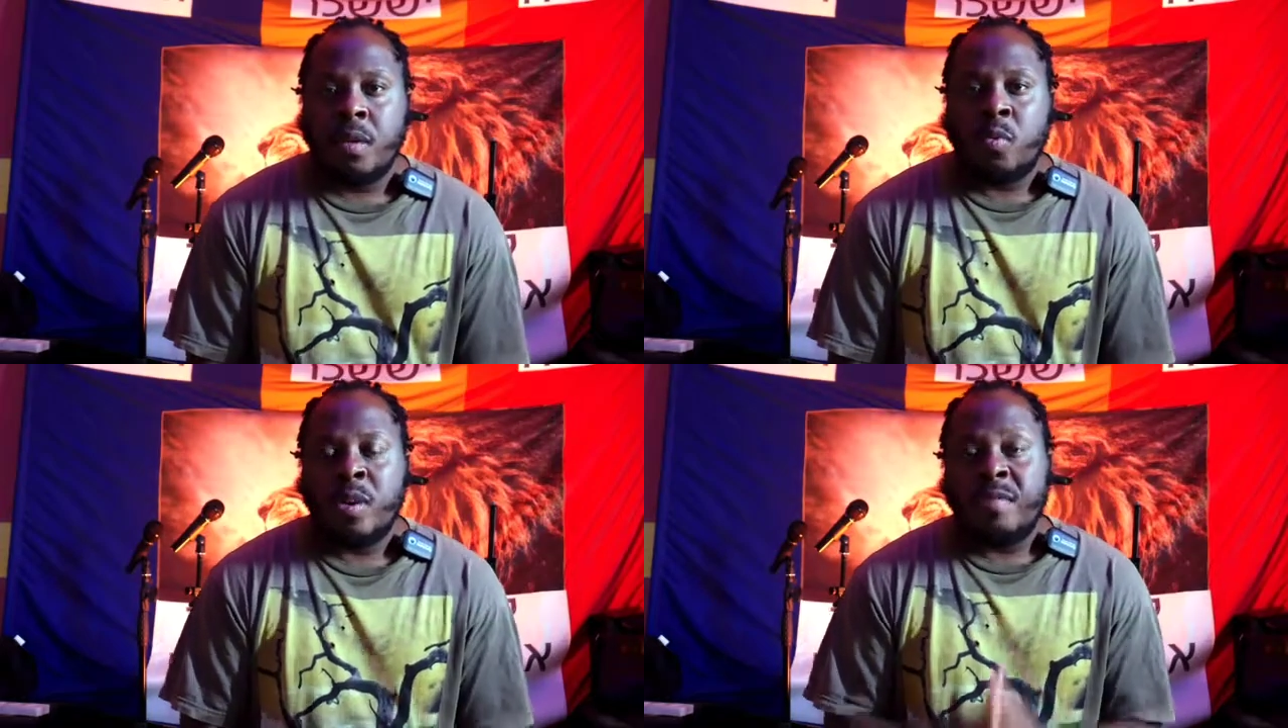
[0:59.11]

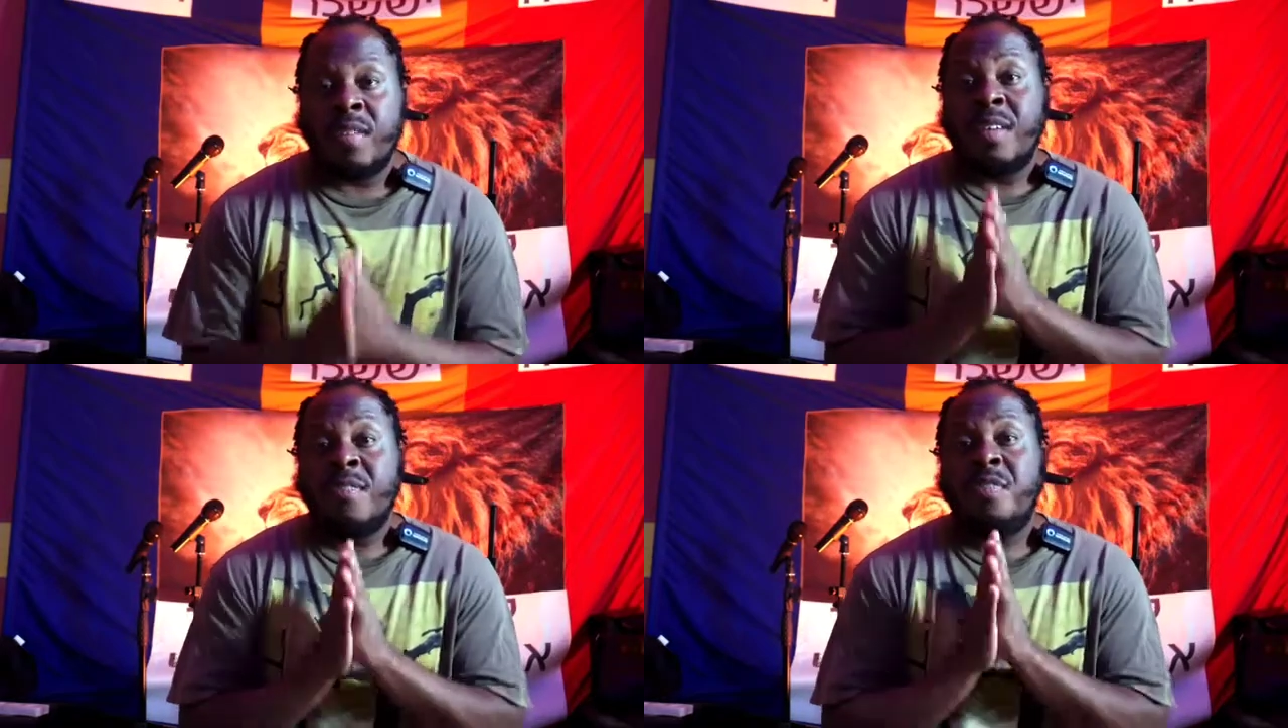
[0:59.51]
We've
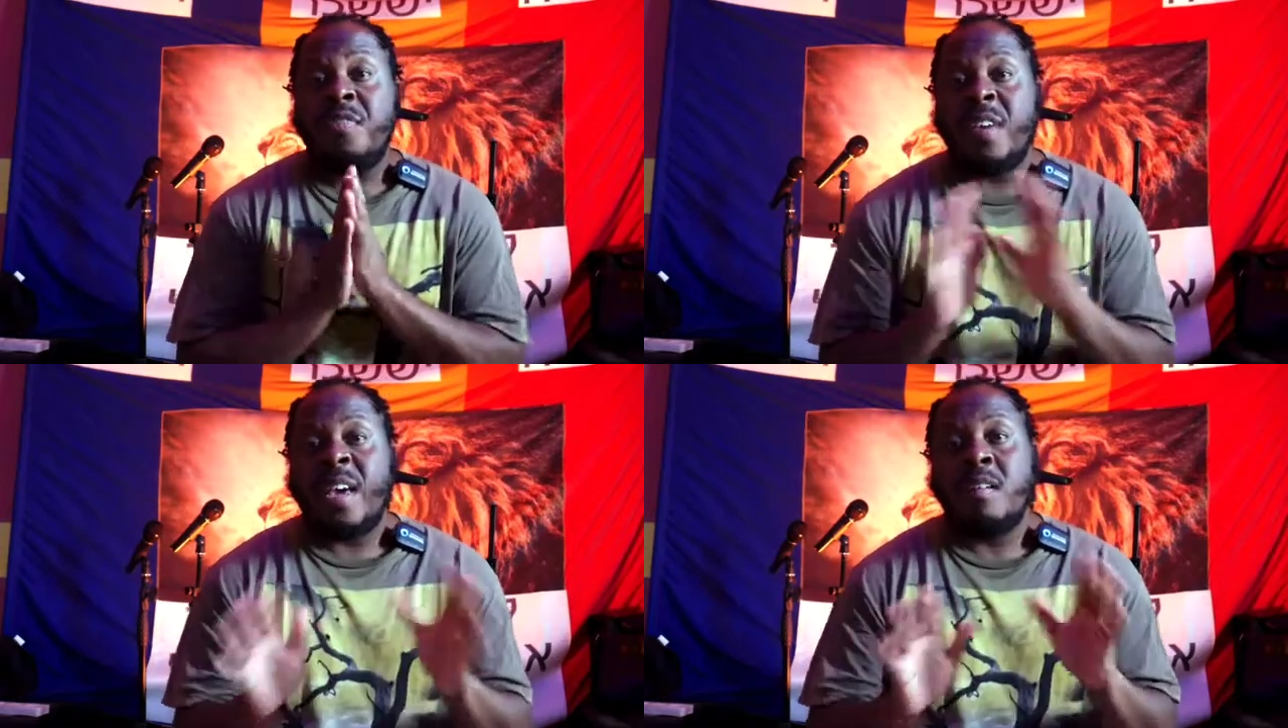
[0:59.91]

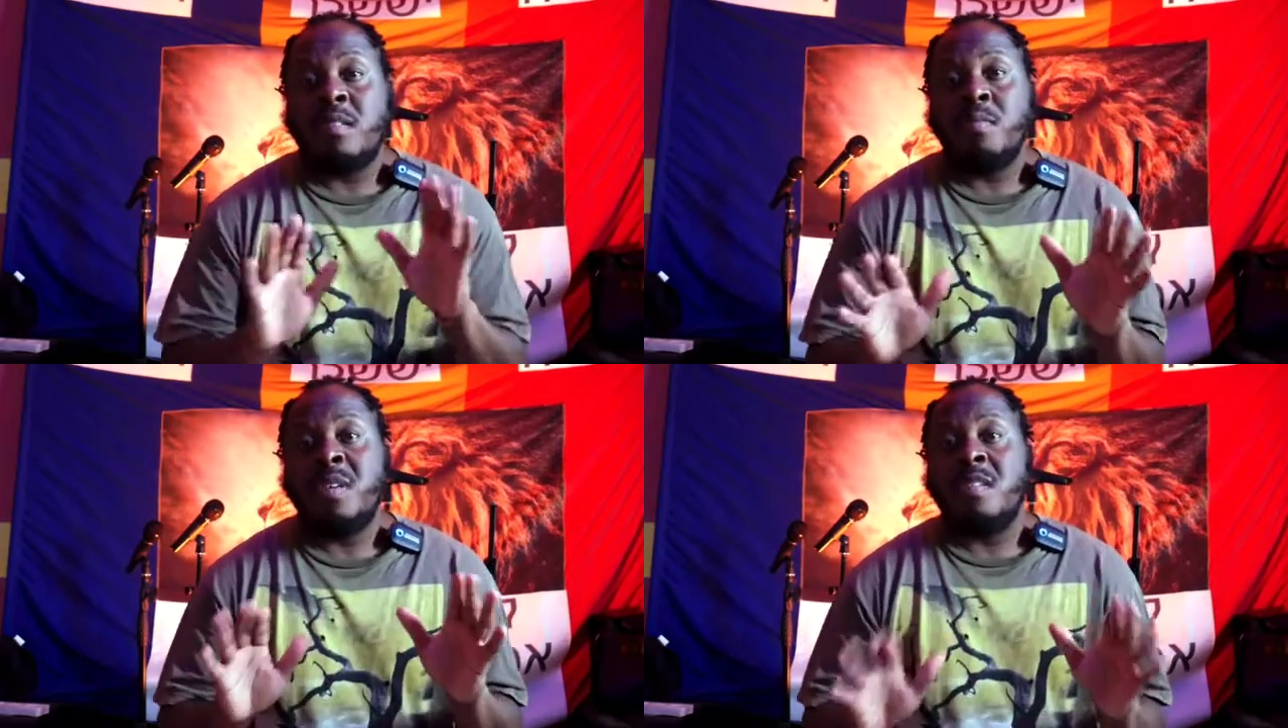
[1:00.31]

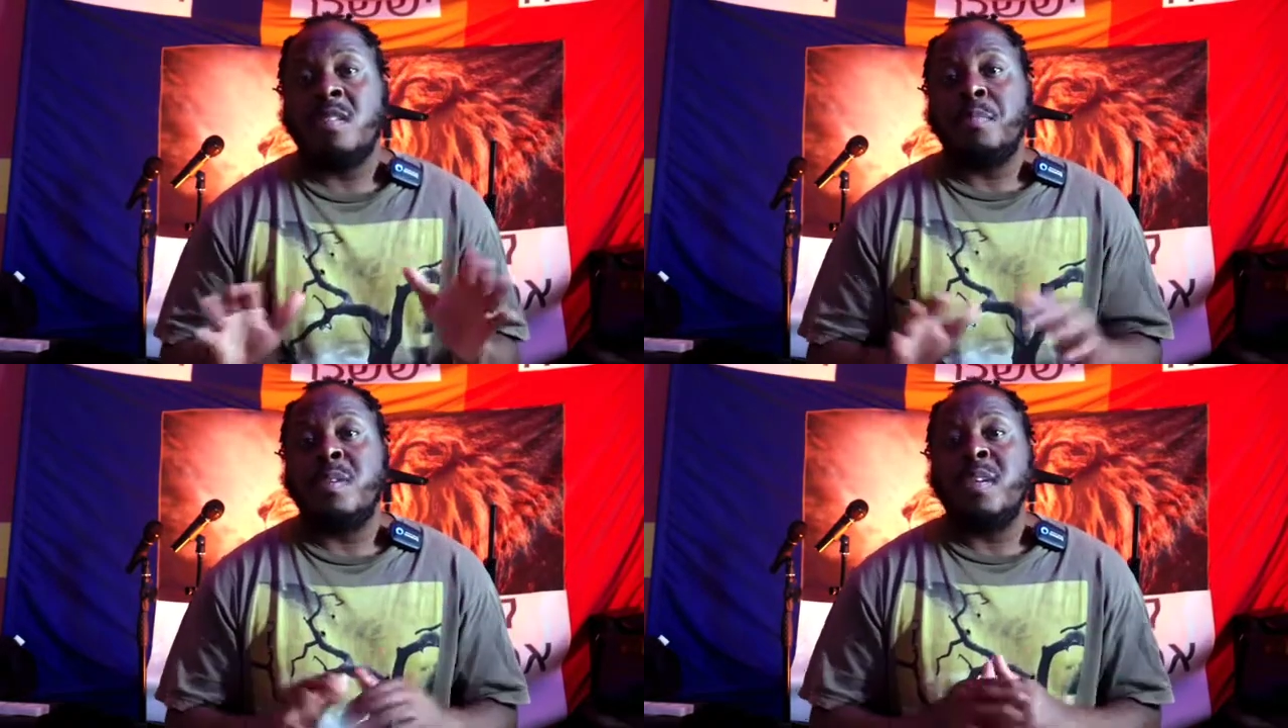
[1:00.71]
failed
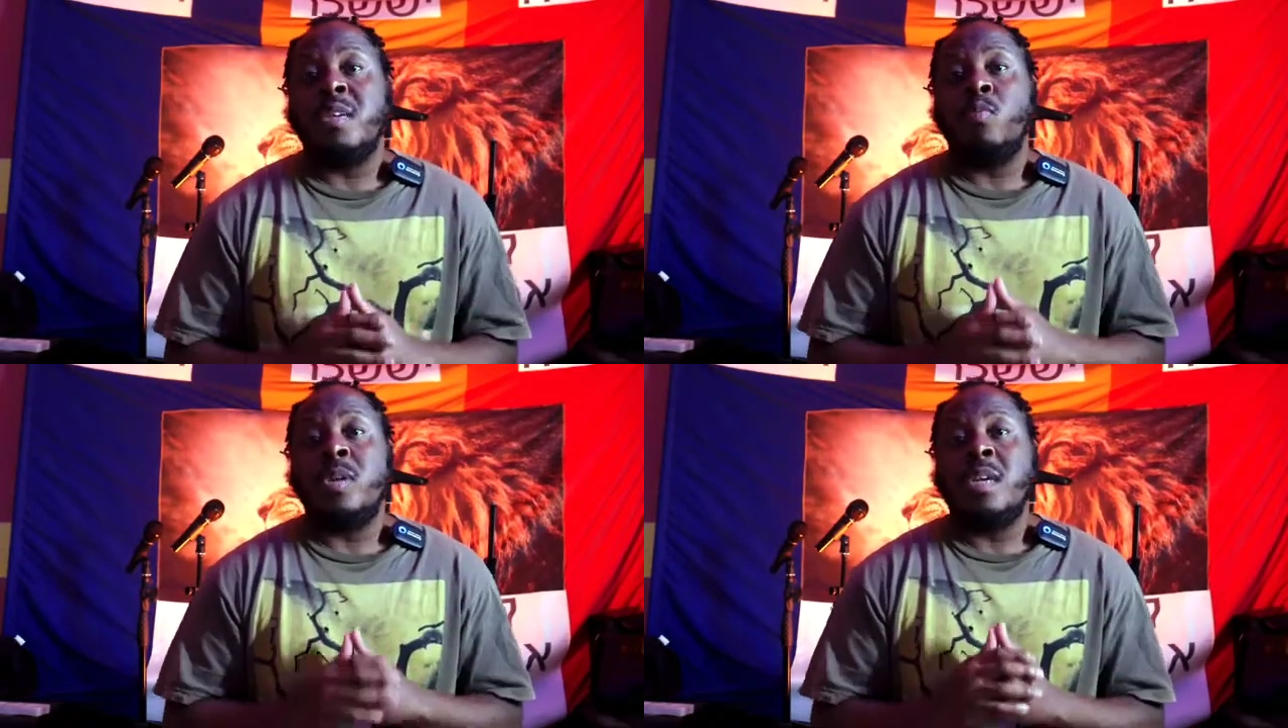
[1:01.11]

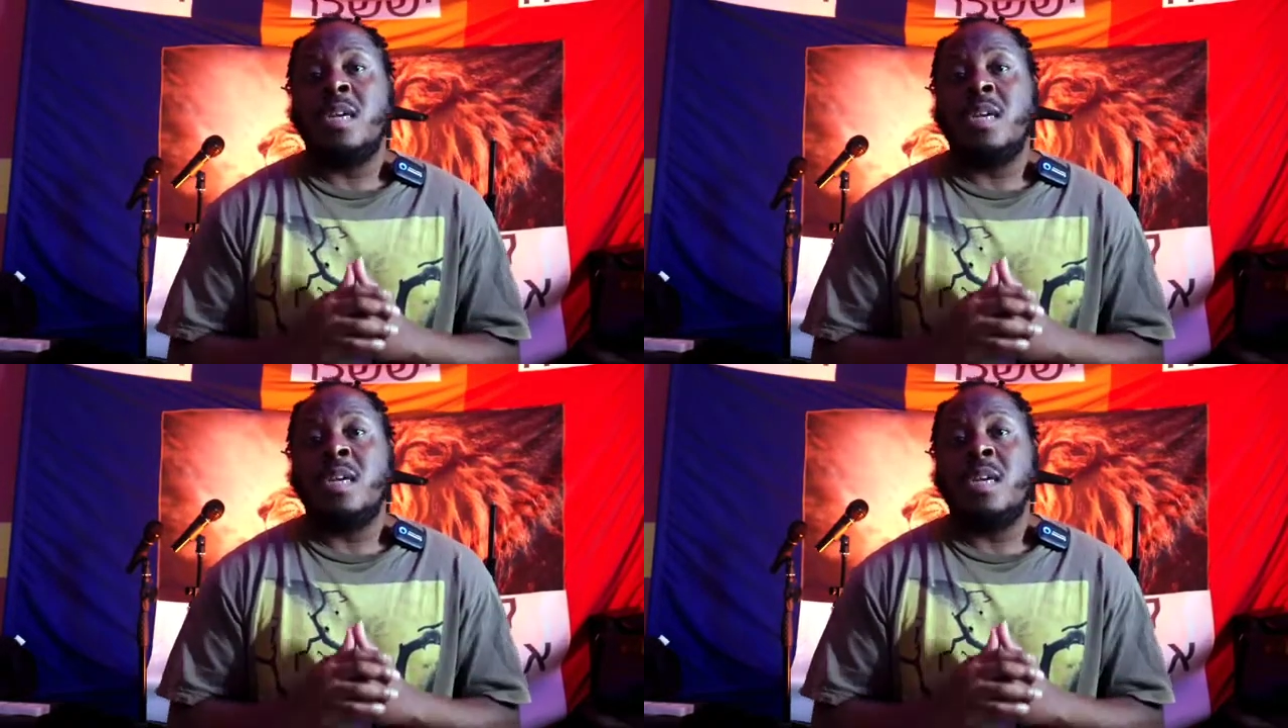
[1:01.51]
miserably when